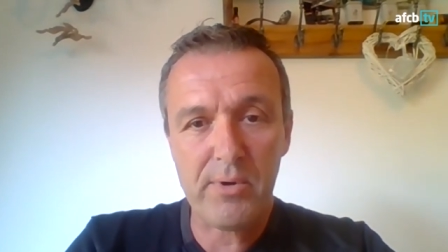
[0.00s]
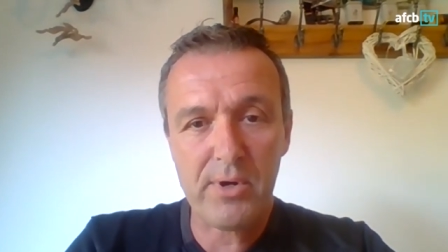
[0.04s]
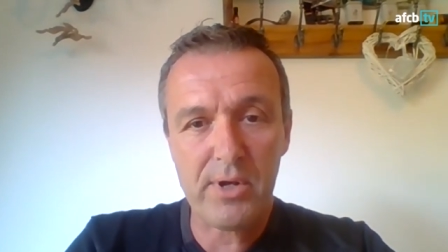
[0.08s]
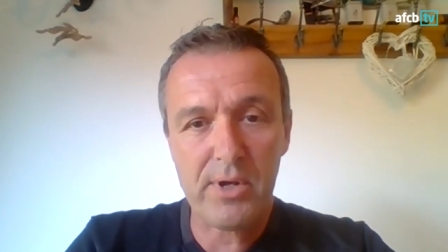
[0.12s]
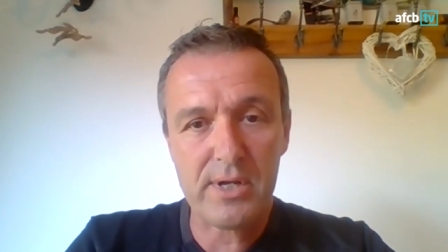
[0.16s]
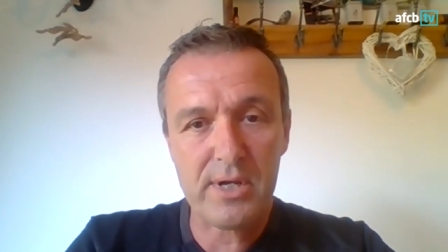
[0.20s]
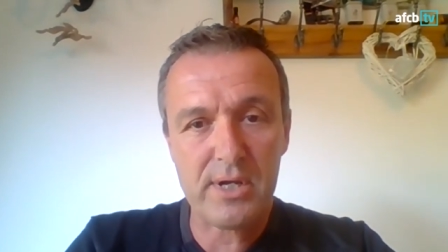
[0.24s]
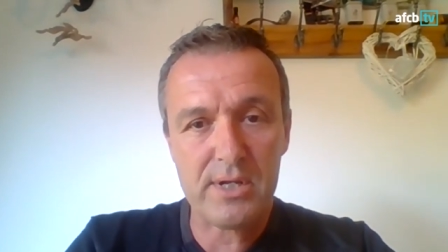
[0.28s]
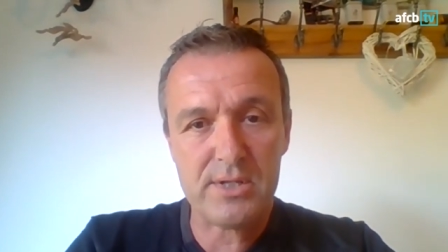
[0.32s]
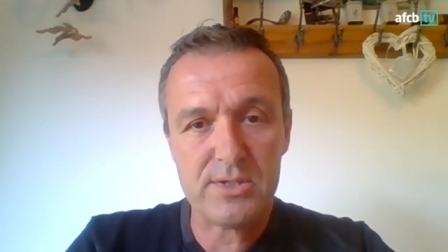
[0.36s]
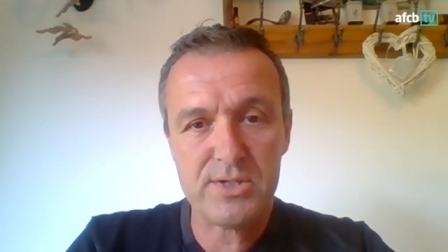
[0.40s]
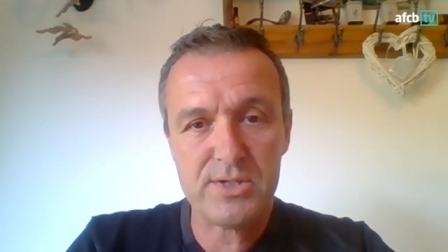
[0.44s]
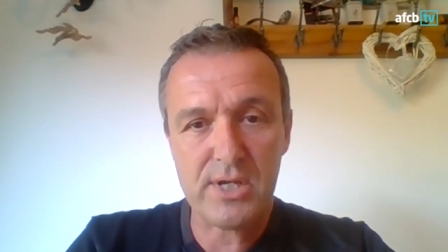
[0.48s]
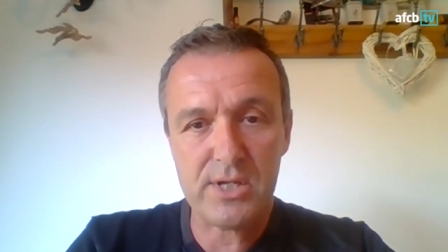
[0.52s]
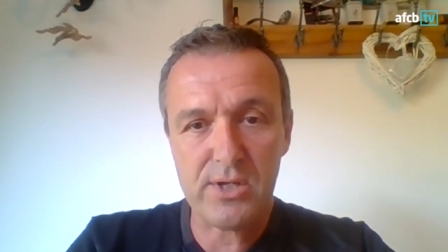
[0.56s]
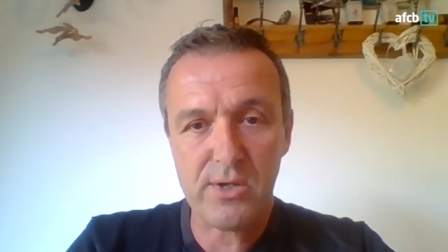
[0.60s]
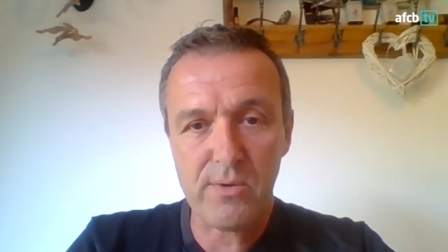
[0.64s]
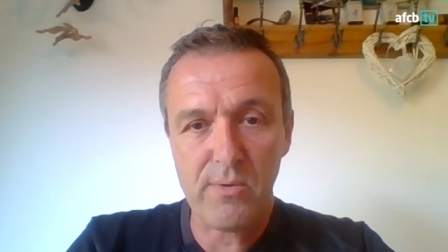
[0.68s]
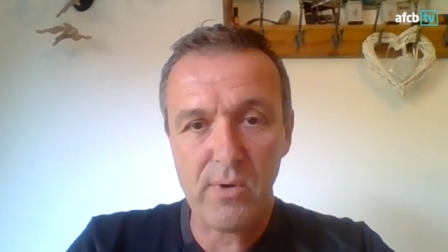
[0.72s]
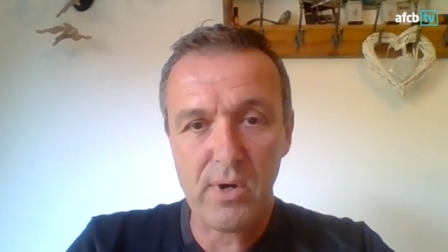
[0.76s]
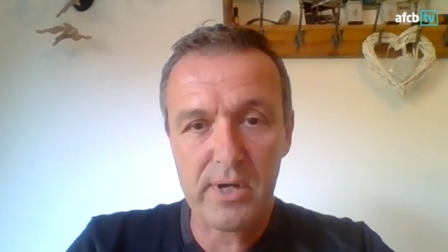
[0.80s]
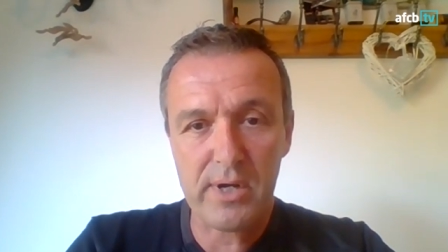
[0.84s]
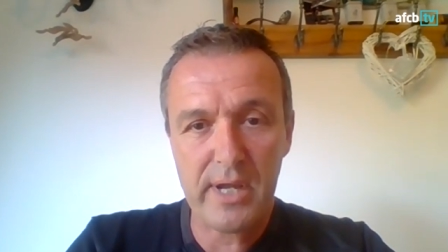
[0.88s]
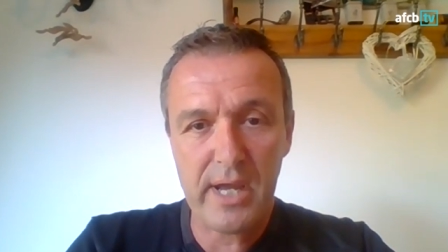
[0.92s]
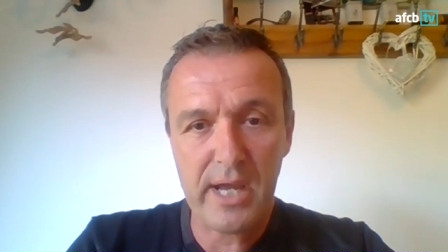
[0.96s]
going to continue
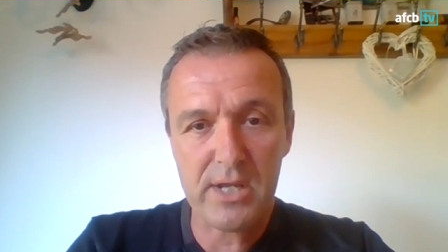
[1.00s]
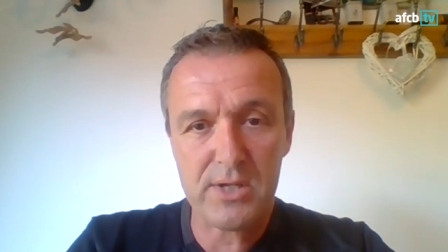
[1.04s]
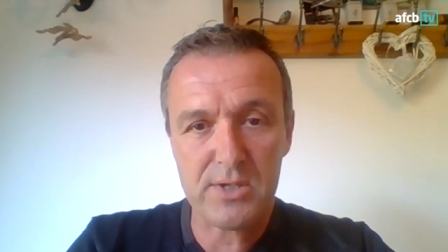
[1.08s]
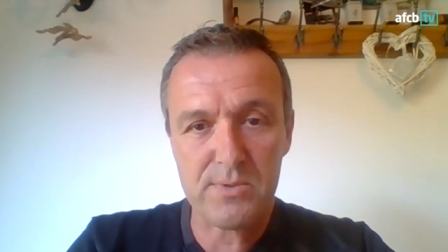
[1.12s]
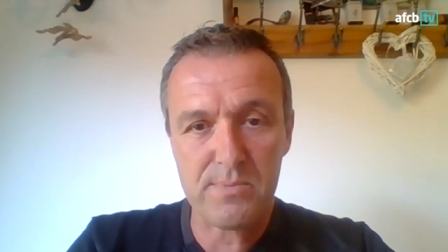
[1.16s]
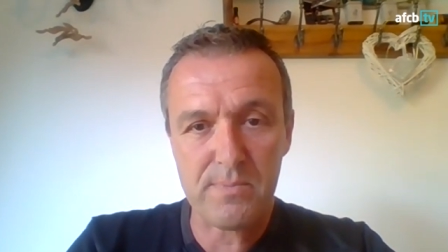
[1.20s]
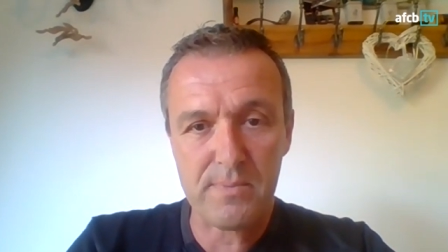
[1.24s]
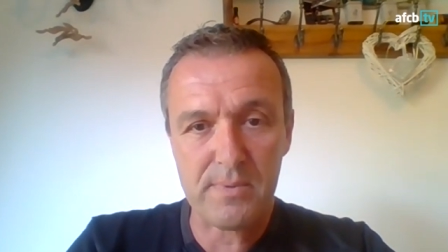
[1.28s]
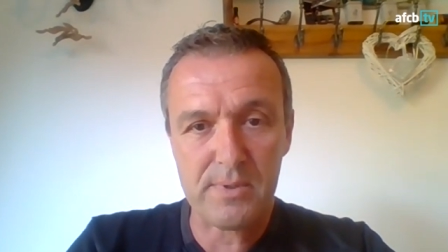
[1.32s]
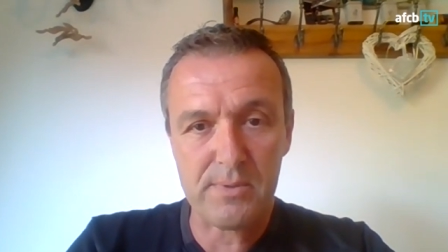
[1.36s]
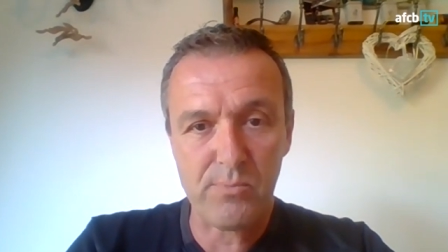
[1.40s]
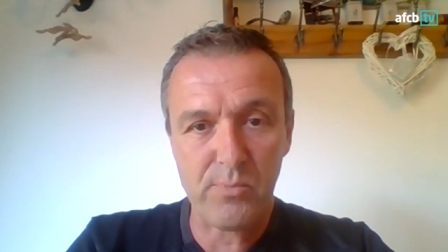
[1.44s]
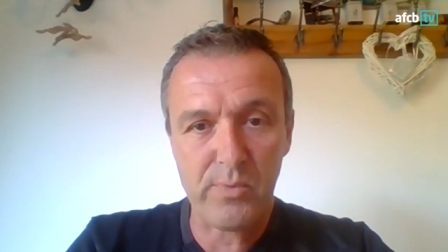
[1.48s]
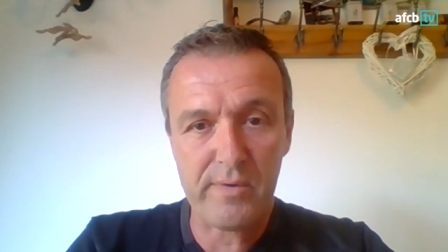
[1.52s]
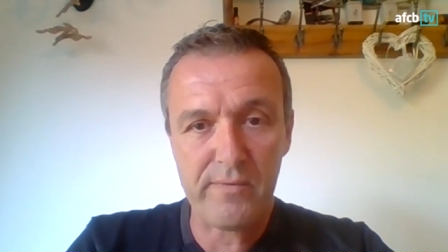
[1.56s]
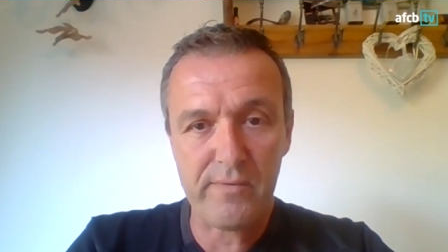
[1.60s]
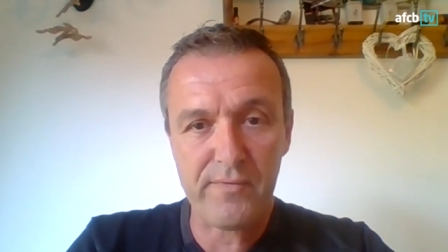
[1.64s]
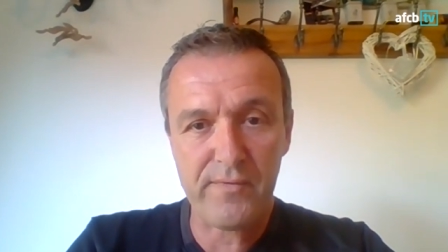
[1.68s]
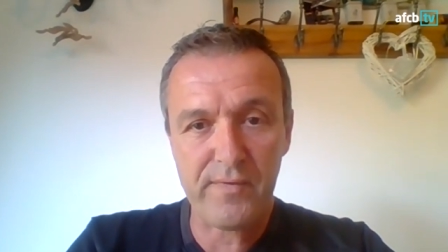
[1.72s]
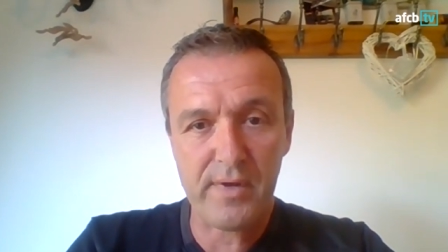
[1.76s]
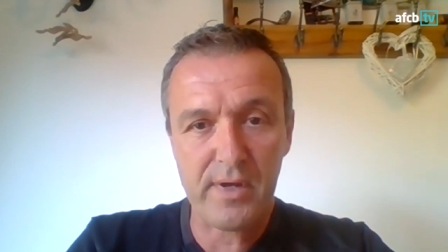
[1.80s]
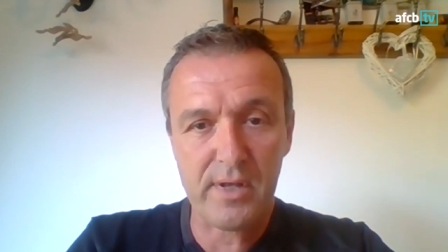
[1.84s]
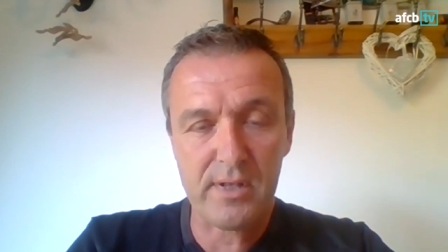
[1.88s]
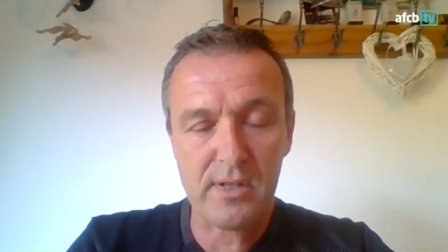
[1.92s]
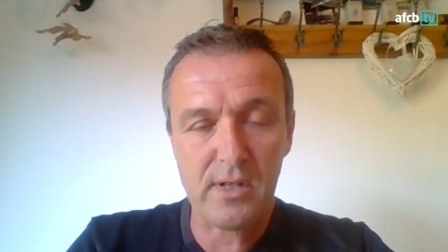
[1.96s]
our engagement with
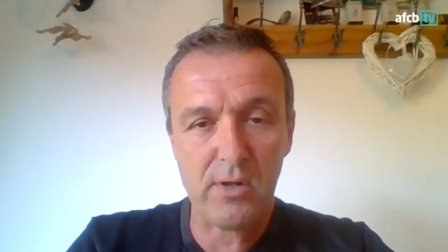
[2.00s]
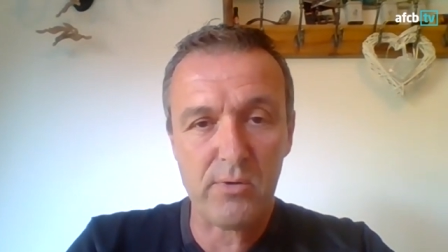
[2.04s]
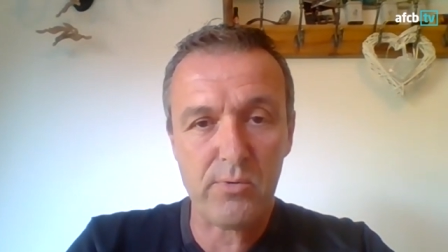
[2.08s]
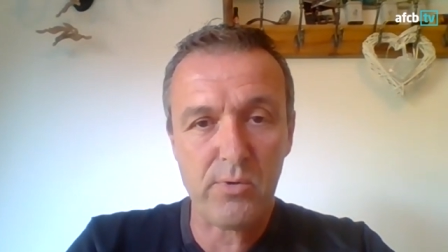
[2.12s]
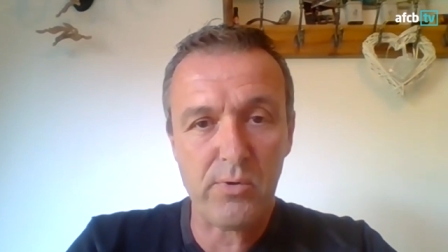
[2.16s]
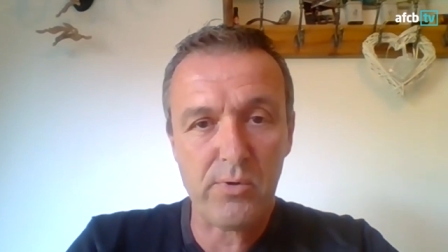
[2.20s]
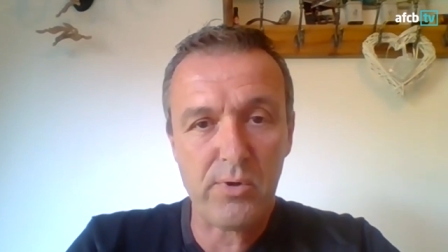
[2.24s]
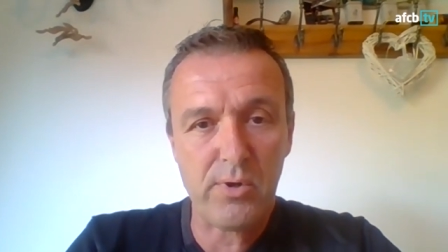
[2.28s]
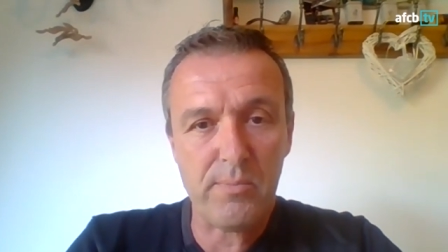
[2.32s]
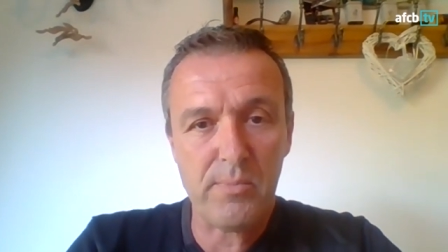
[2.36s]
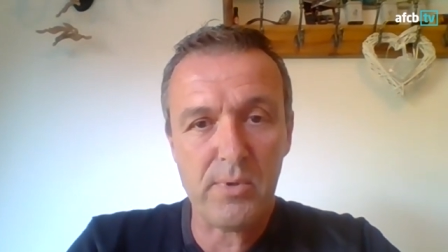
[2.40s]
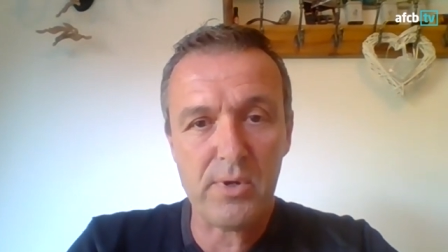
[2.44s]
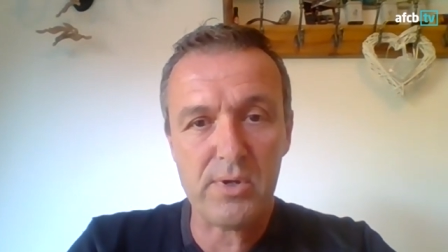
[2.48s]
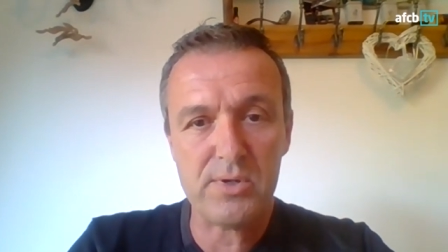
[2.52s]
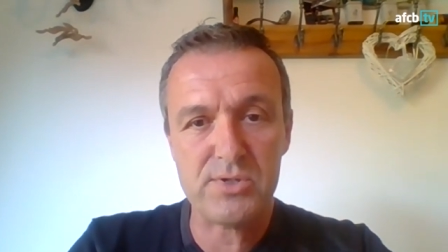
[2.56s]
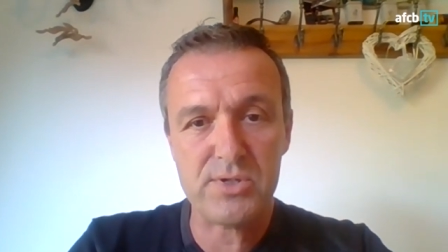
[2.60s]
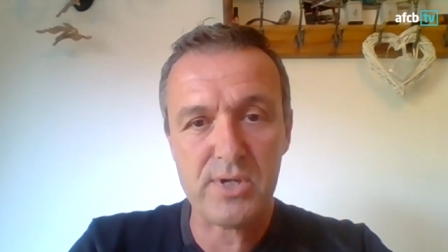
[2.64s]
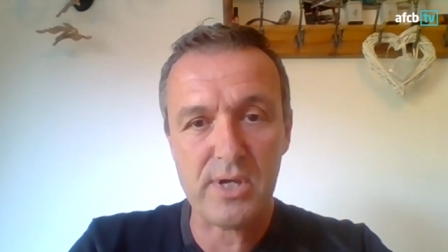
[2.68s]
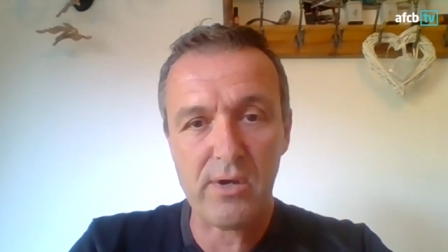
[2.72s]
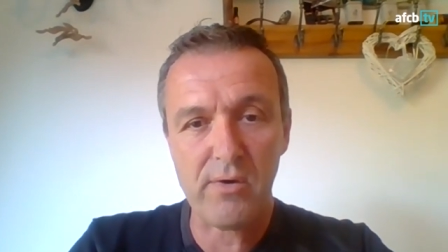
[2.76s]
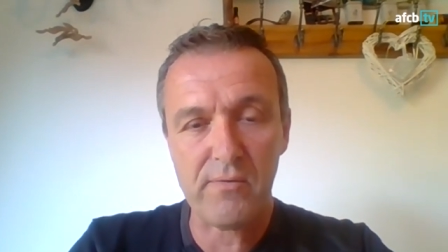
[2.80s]
the local community.